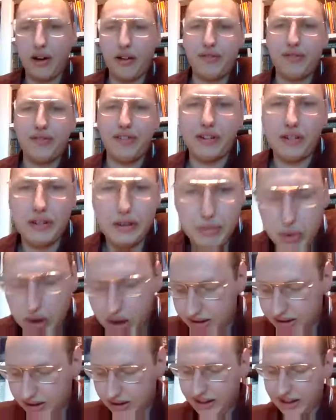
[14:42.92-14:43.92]
very
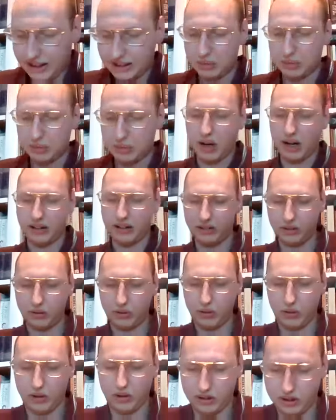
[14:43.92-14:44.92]
much against migrant
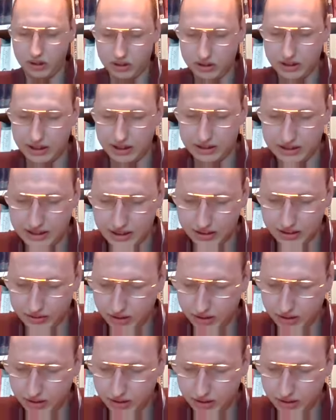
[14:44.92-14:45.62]
workers, etc.